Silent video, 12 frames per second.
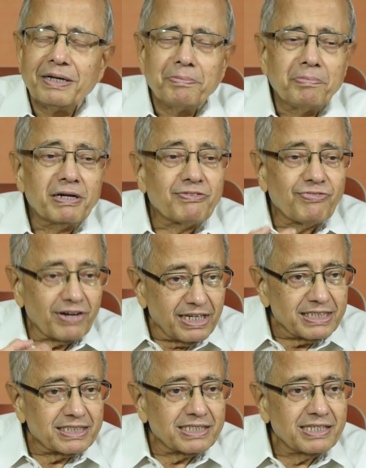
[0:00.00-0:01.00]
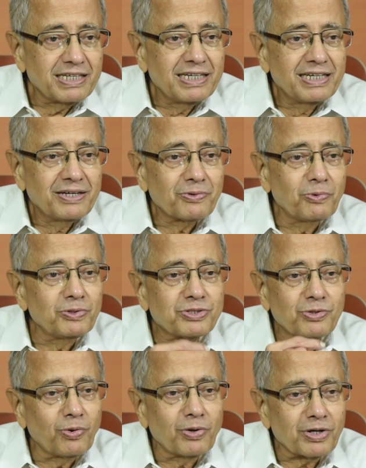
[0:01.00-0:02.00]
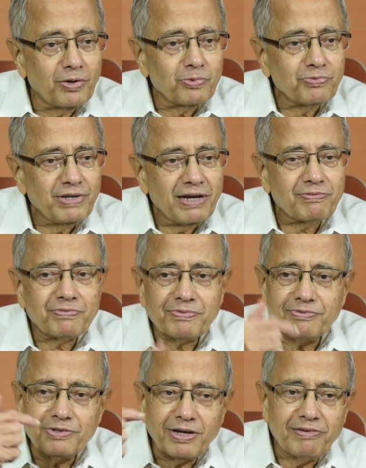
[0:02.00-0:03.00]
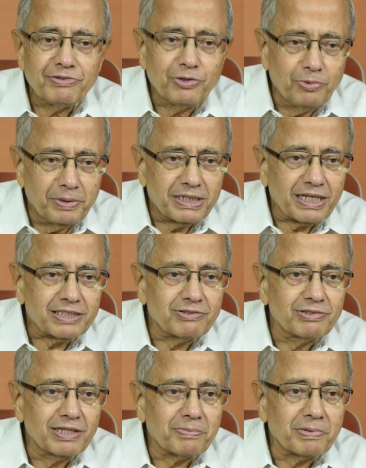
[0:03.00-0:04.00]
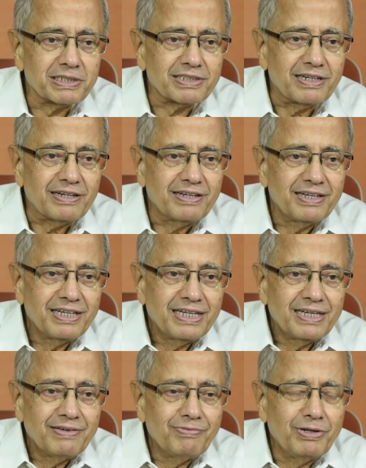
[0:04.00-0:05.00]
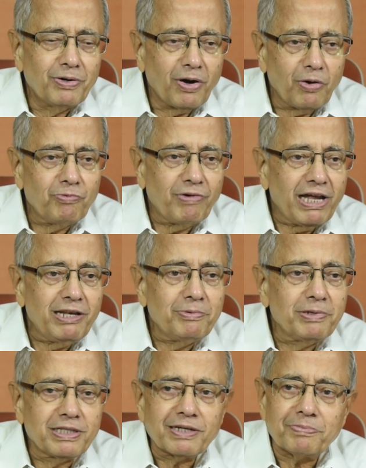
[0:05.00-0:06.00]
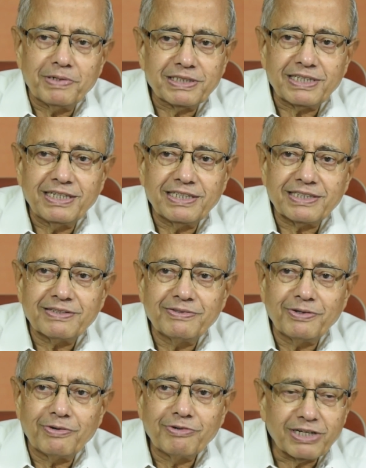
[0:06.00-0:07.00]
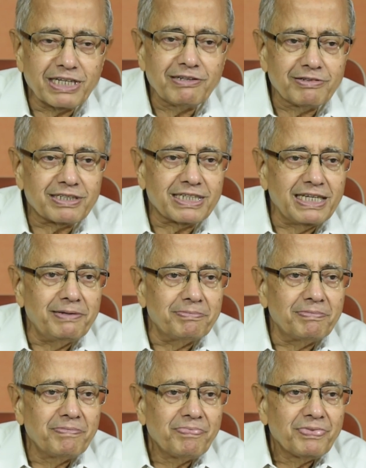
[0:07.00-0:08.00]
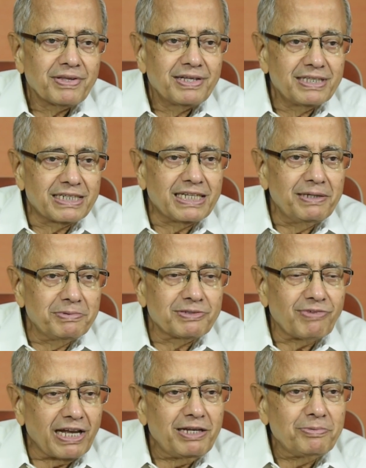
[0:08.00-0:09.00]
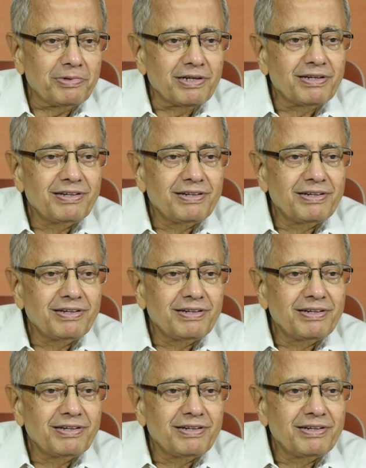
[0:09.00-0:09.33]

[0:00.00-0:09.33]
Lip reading: But for us, rules don't count. We have a human touch with that person. We know how valuable that person is. You are working with a team. The team is valuable.